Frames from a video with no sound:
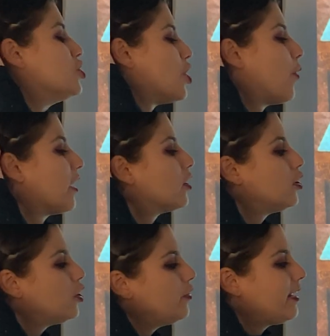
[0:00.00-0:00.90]
So
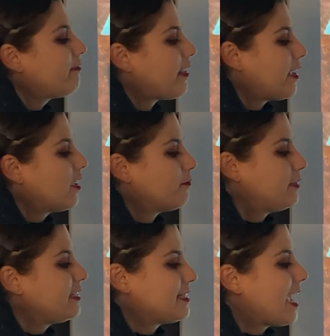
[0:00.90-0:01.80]
including the
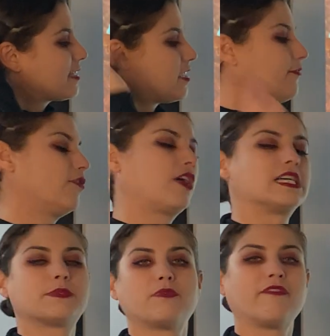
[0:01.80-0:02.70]
incomplete text of the
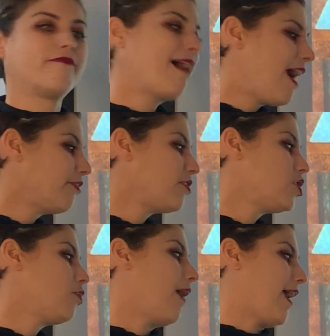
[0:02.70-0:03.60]
Gospel of
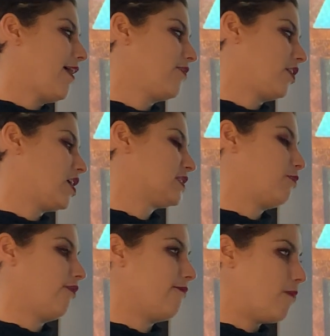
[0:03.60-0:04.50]
Matthew and the
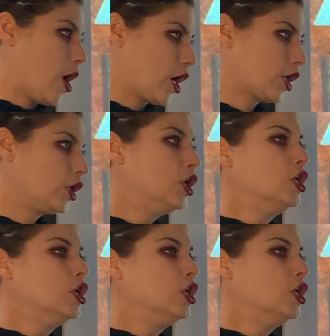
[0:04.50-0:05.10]
Gospel of Mark.